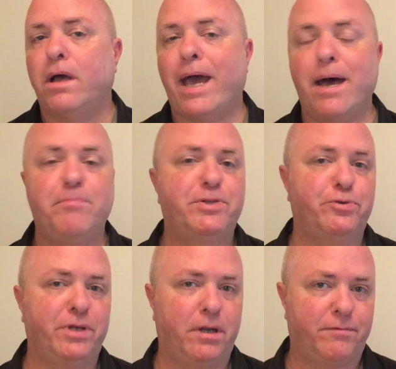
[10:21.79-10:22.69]

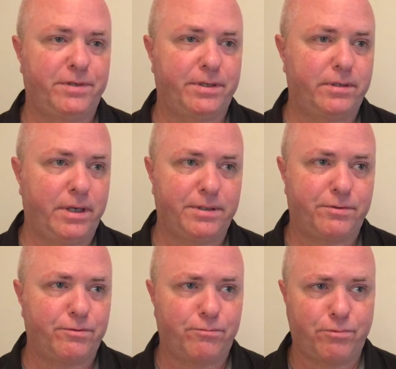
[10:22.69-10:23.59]
Absolutely loved it, and
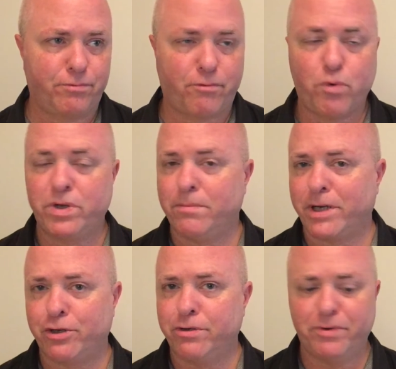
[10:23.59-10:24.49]
wrote in my
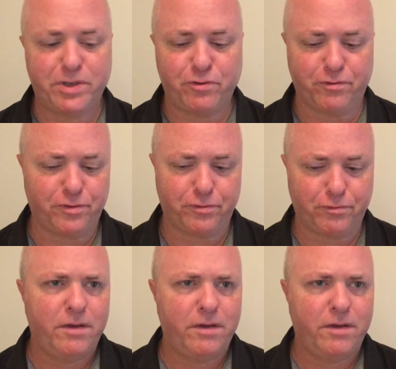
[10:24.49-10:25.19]
Goodreads review,